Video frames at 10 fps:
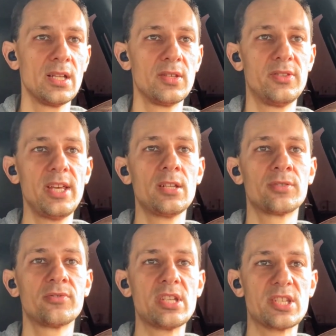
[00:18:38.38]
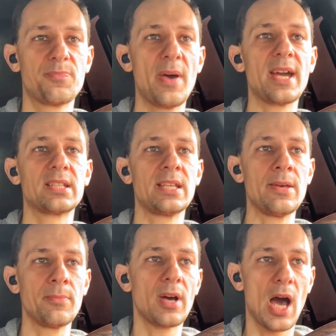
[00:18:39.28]
They don't respect
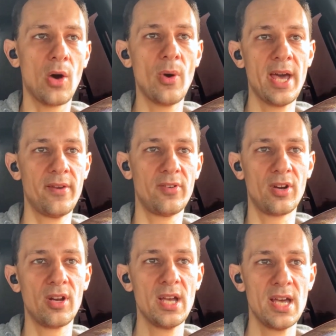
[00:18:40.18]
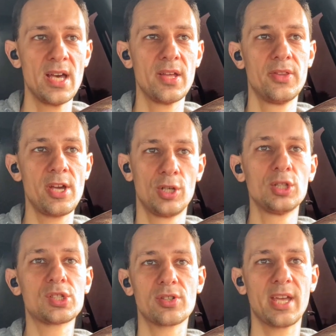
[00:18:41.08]
him. However, they
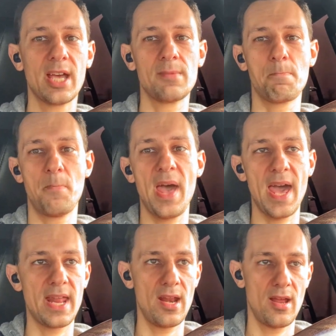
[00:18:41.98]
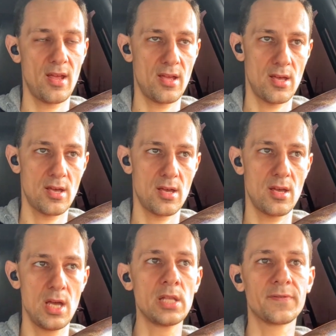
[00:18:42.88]
also get bad
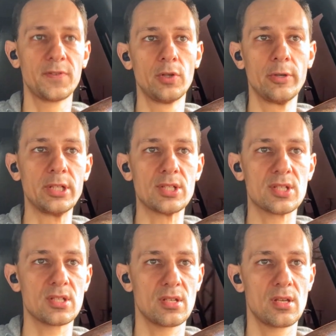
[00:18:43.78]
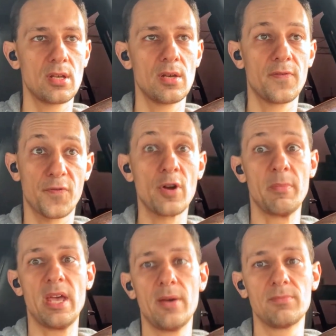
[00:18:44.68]
influence from
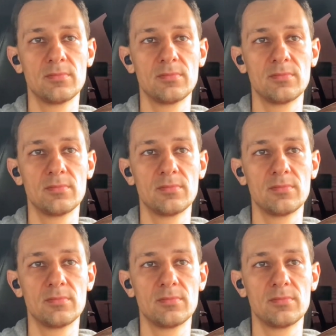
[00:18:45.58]
him.